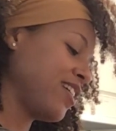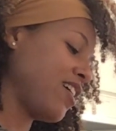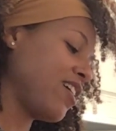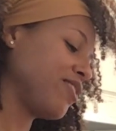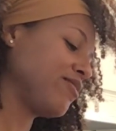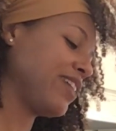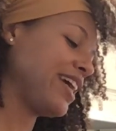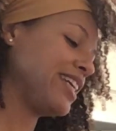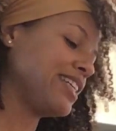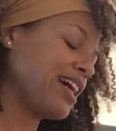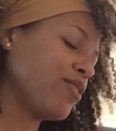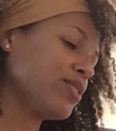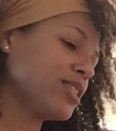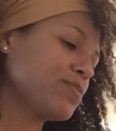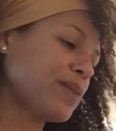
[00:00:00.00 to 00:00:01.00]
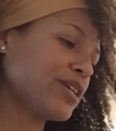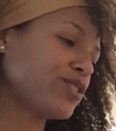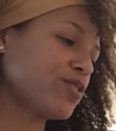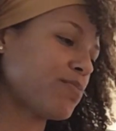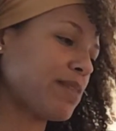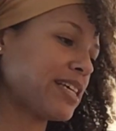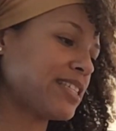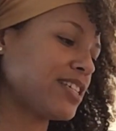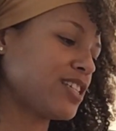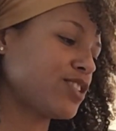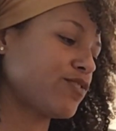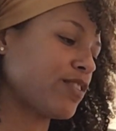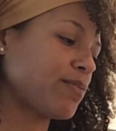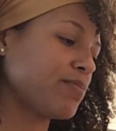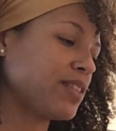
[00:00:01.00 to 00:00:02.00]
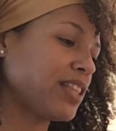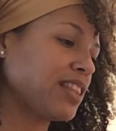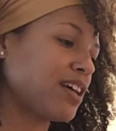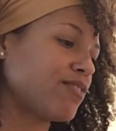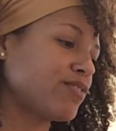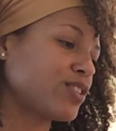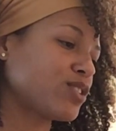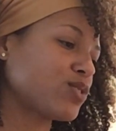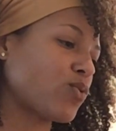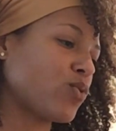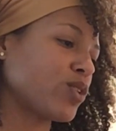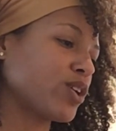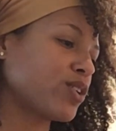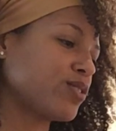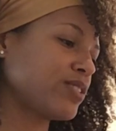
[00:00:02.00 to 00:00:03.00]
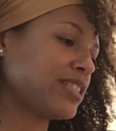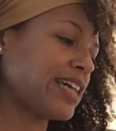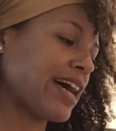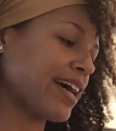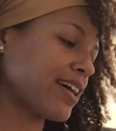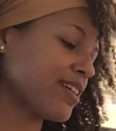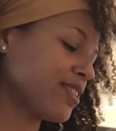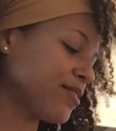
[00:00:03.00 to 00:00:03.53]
All right, now a special message from the Lover's Oracle deck.